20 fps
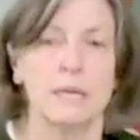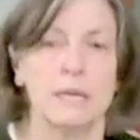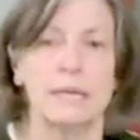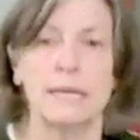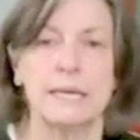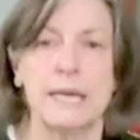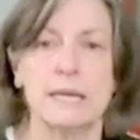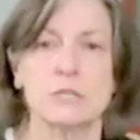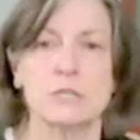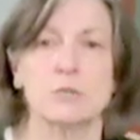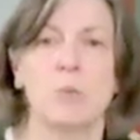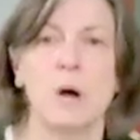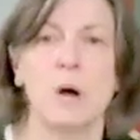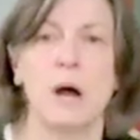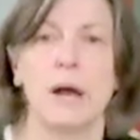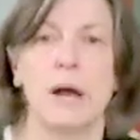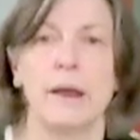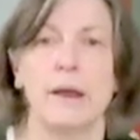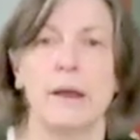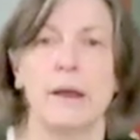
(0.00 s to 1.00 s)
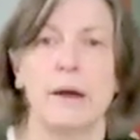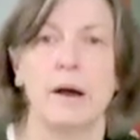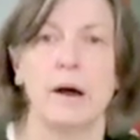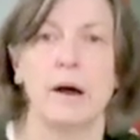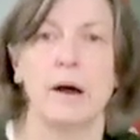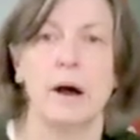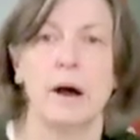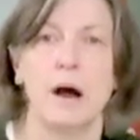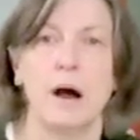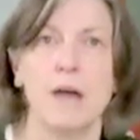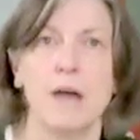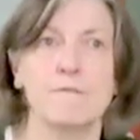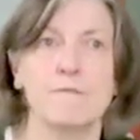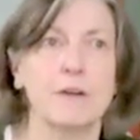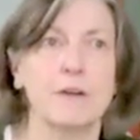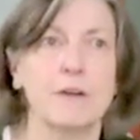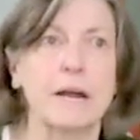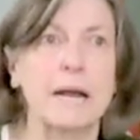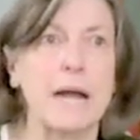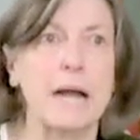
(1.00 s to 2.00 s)
guess what? I
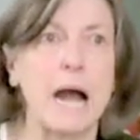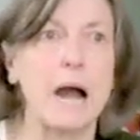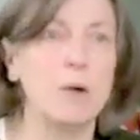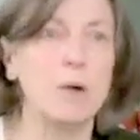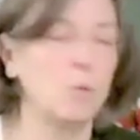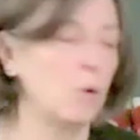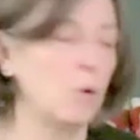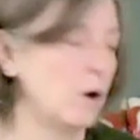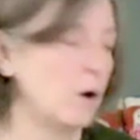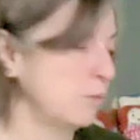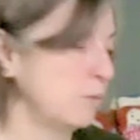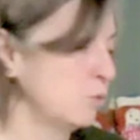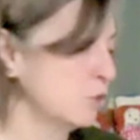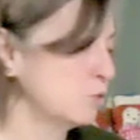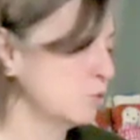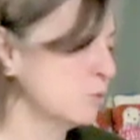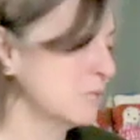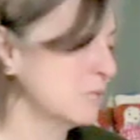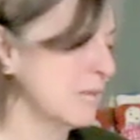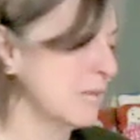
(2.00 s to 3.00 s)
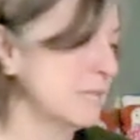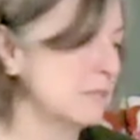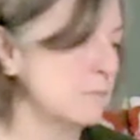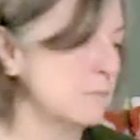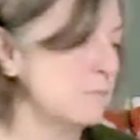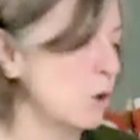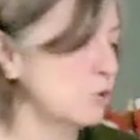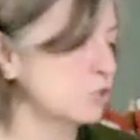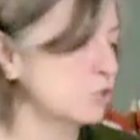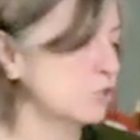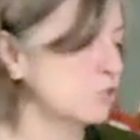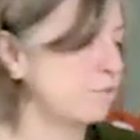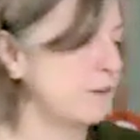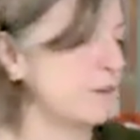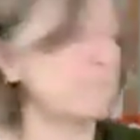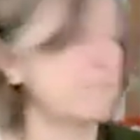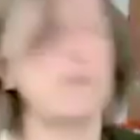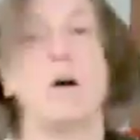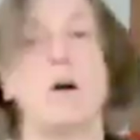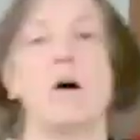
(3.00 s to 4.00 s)
forgot one, which was like the most fun
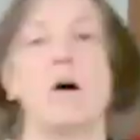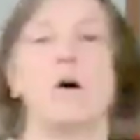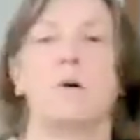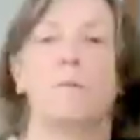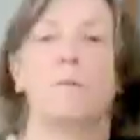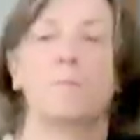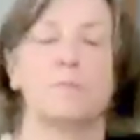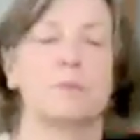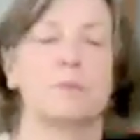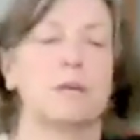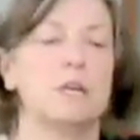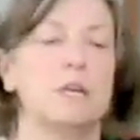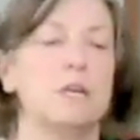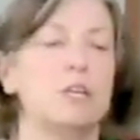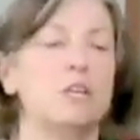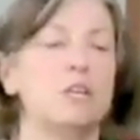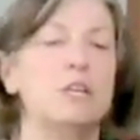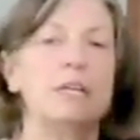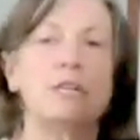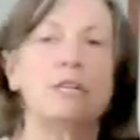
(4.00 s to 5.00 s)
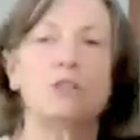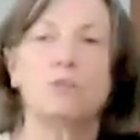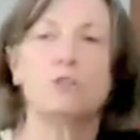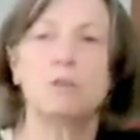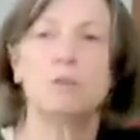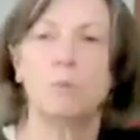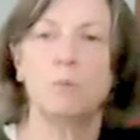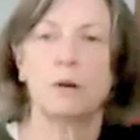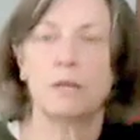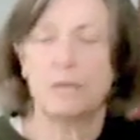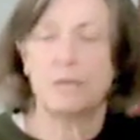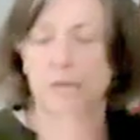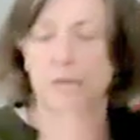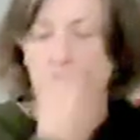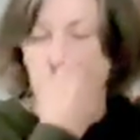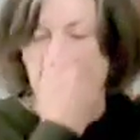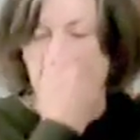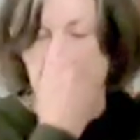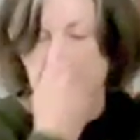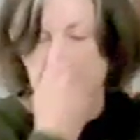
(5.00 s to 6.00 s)
of all. You need one of
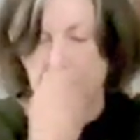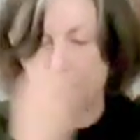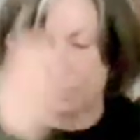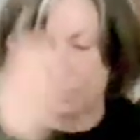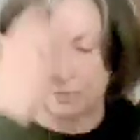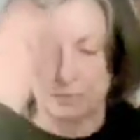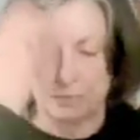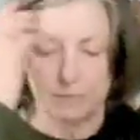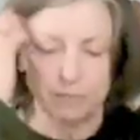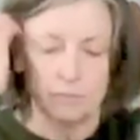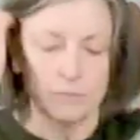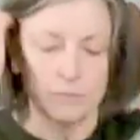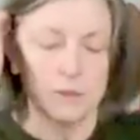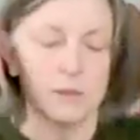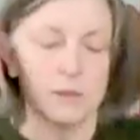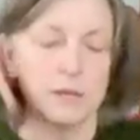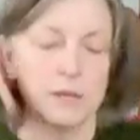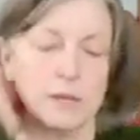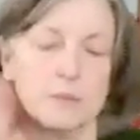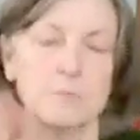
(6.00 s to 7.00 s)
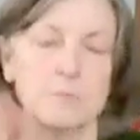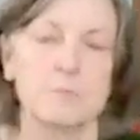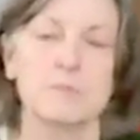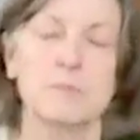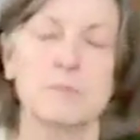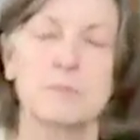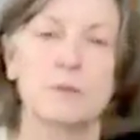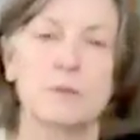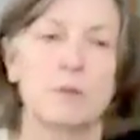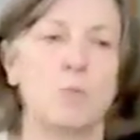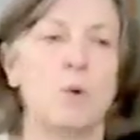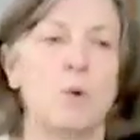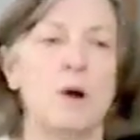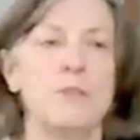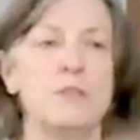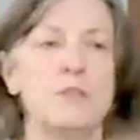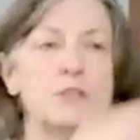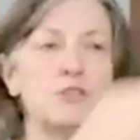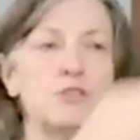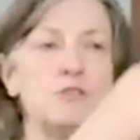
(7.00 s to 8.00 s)
these. One
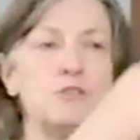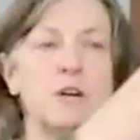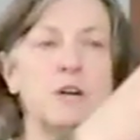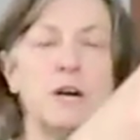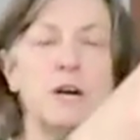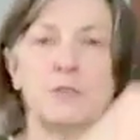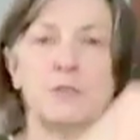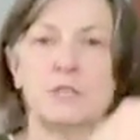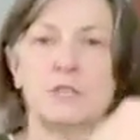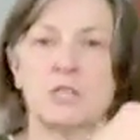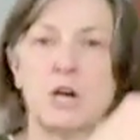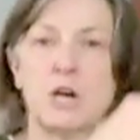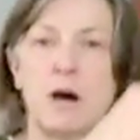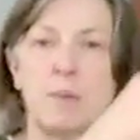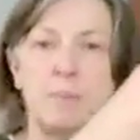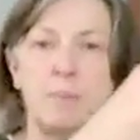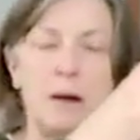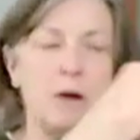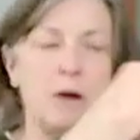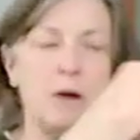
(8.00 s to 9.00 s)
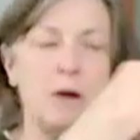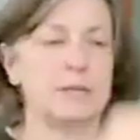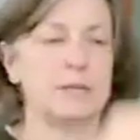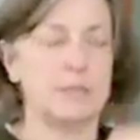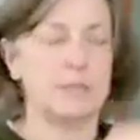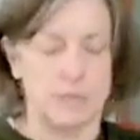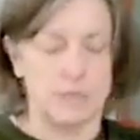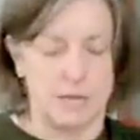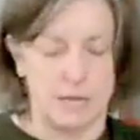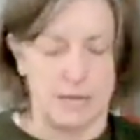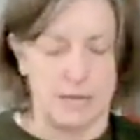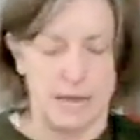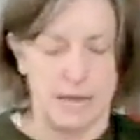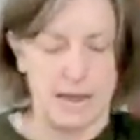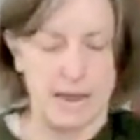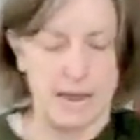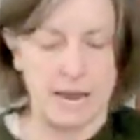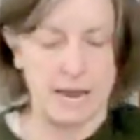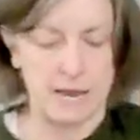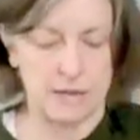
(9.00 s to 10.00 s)
that you cut the top out.
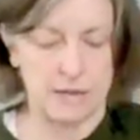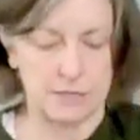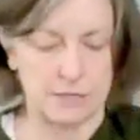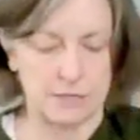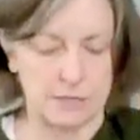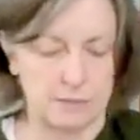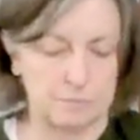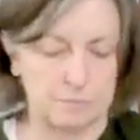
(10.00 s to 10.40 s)
And